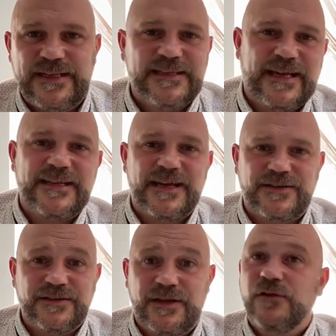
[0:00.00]
The estate
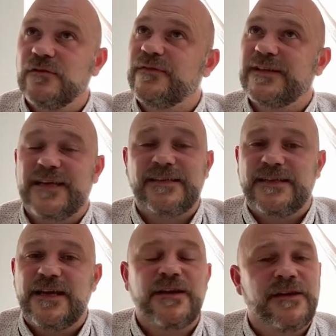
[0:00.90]
agents go, oh,
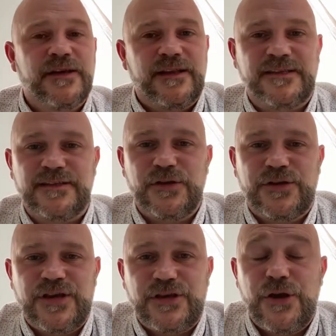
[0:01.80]
fantastic, this is
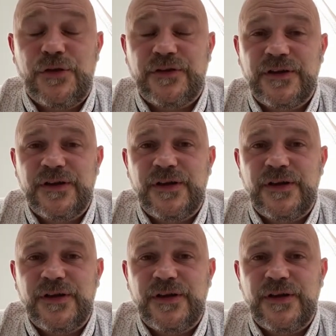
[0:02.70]
looking good,